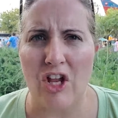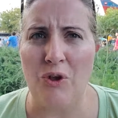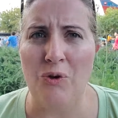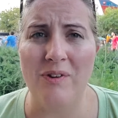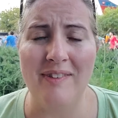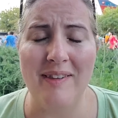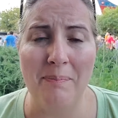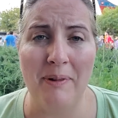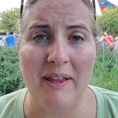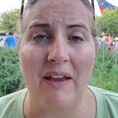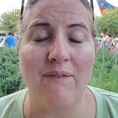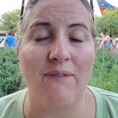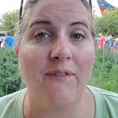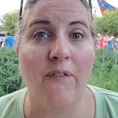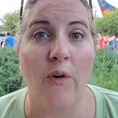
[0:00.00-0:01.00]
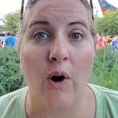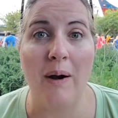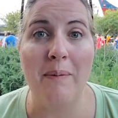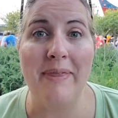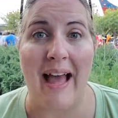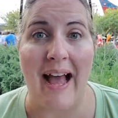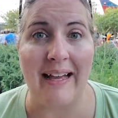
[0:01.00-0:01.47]
You'll simply
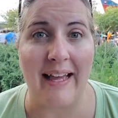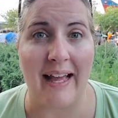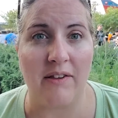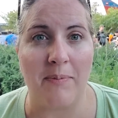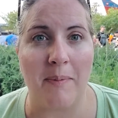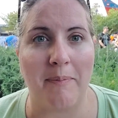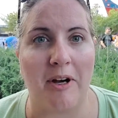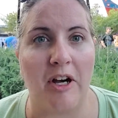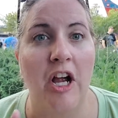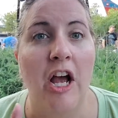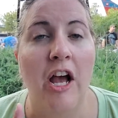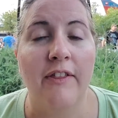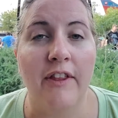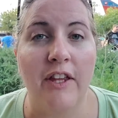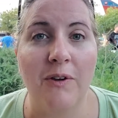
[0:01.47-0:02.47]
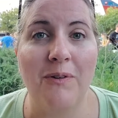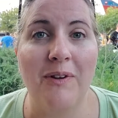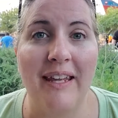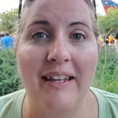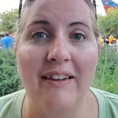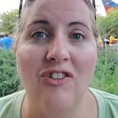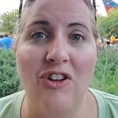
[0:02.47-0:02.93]
inform that cast member but you
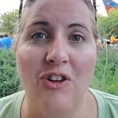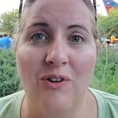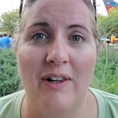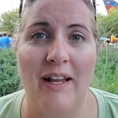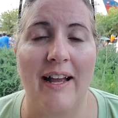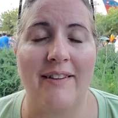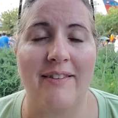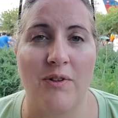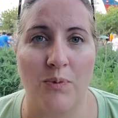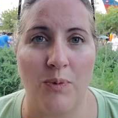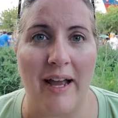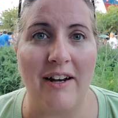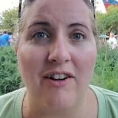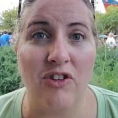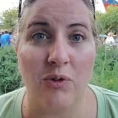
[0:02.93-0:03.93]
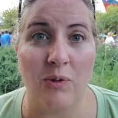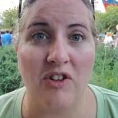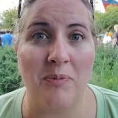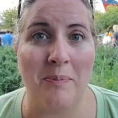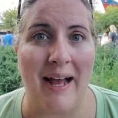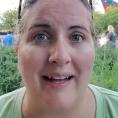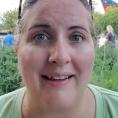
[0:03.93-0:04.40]
need to utilize the rider
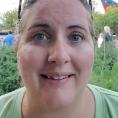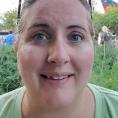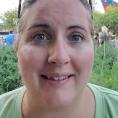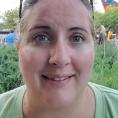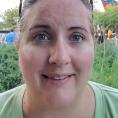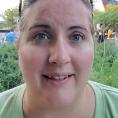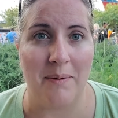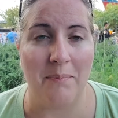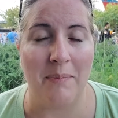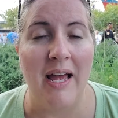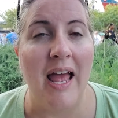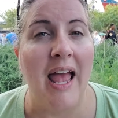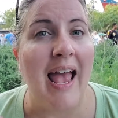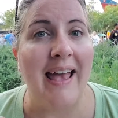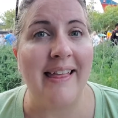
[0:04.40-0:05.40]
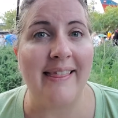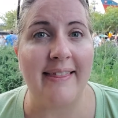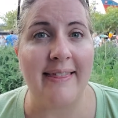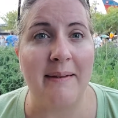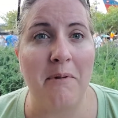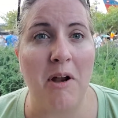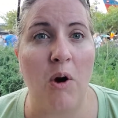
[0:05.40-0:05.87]
switch pass system and
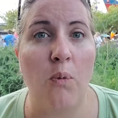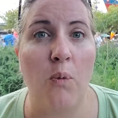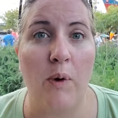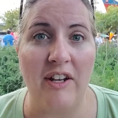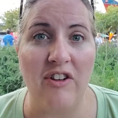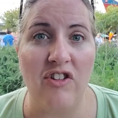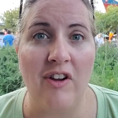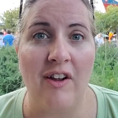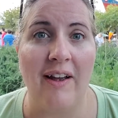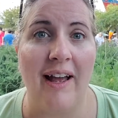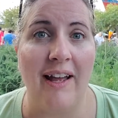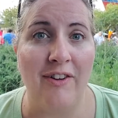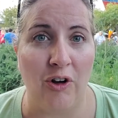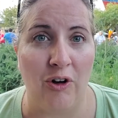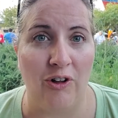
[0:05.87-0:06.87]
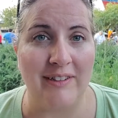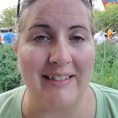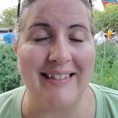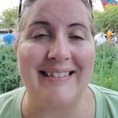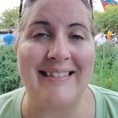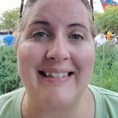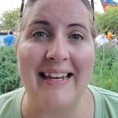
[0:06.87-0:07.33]
let them know which adult
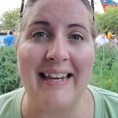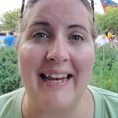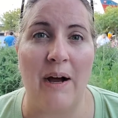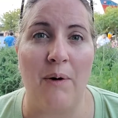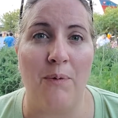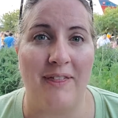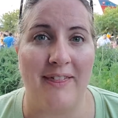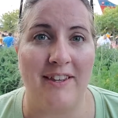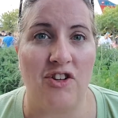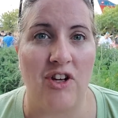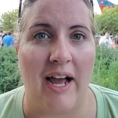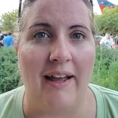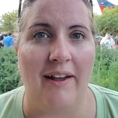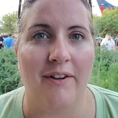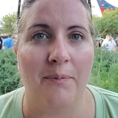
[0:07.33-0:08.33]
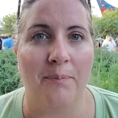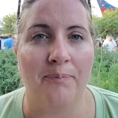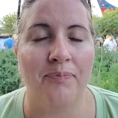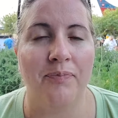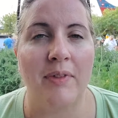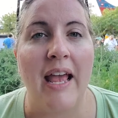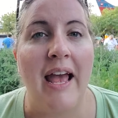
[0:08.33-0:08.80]
is sitting out with the child.
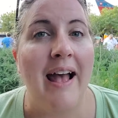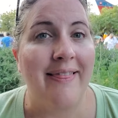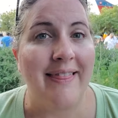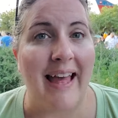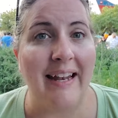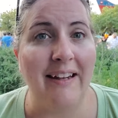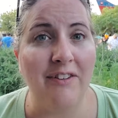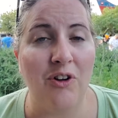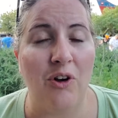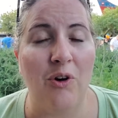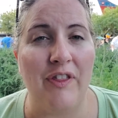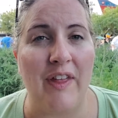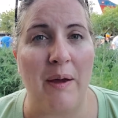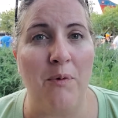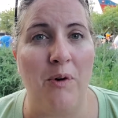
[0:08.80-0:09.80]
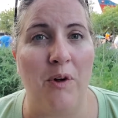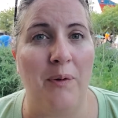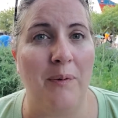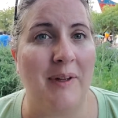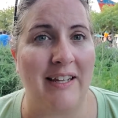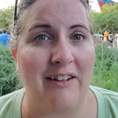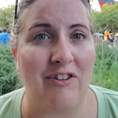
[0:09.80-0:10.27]
That adult then will
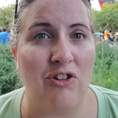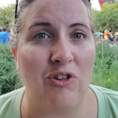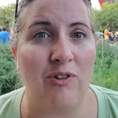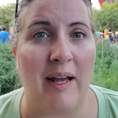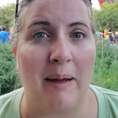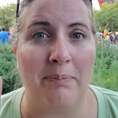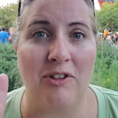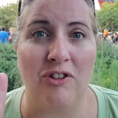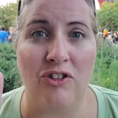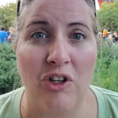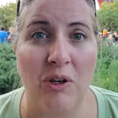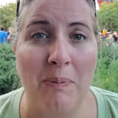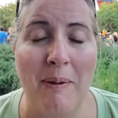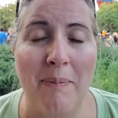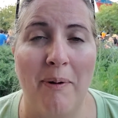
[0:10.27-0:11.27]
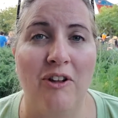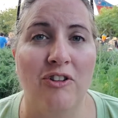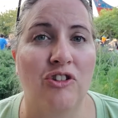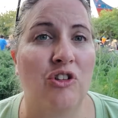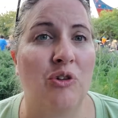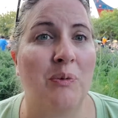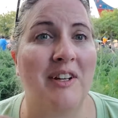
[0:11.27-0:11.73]
get to choose up to two people
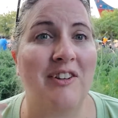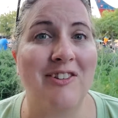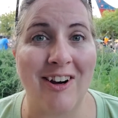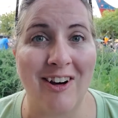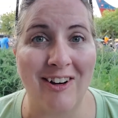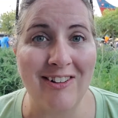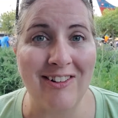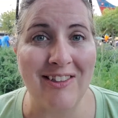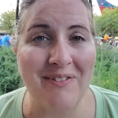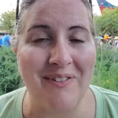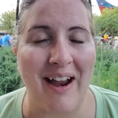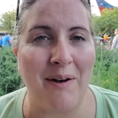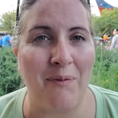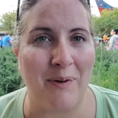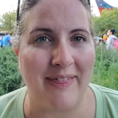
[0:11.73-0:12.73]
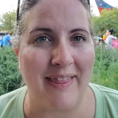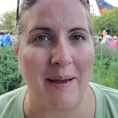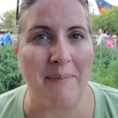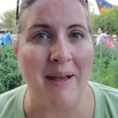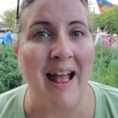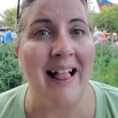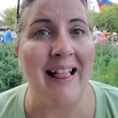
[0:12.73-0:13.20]
to return to the ride with them